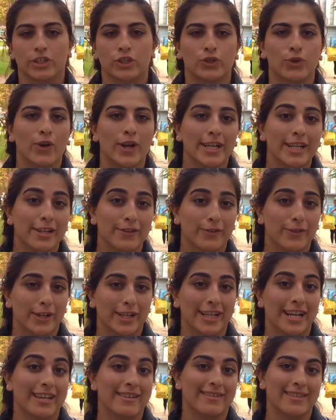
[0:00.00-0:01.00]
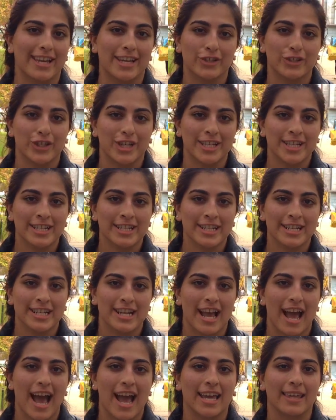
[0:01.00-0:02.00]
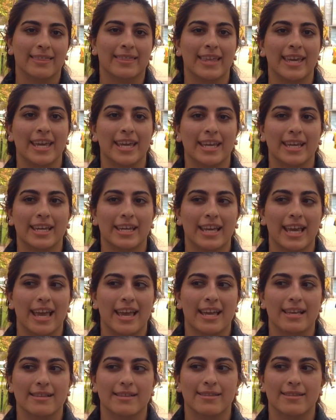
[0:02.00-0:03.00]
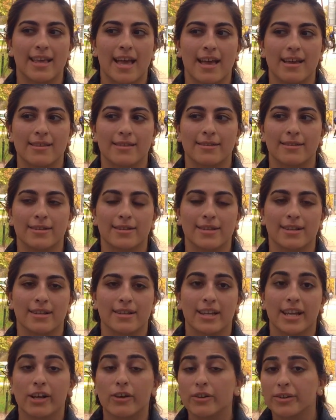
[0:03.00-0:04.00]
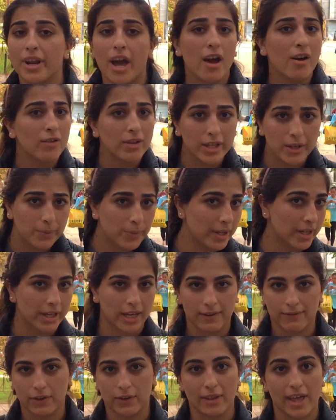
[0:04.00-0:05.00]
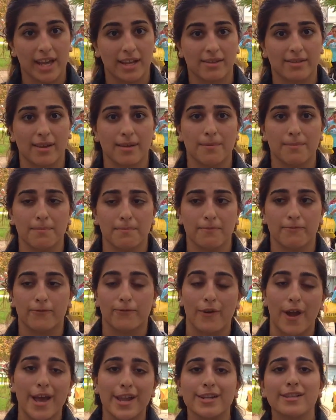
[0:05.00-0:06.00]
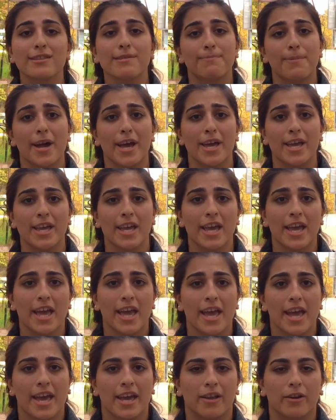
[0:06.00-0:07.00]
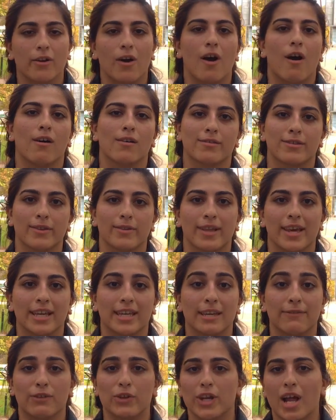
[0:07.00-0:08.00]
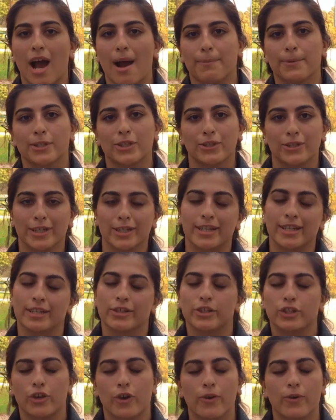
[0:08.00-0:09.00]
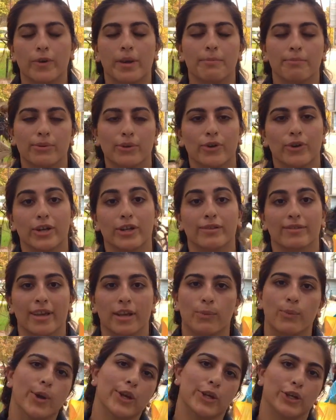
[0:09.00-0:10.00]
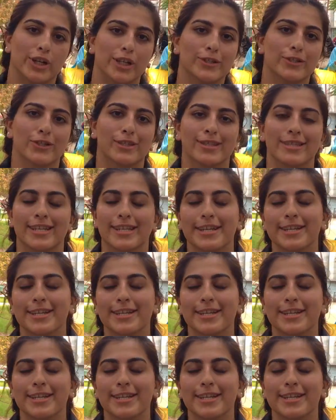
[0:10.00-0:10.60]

Join an organization. I think it says, oh, not only will it give you like some friends, but it'll also like give you an opportunity to show employers like what you're interested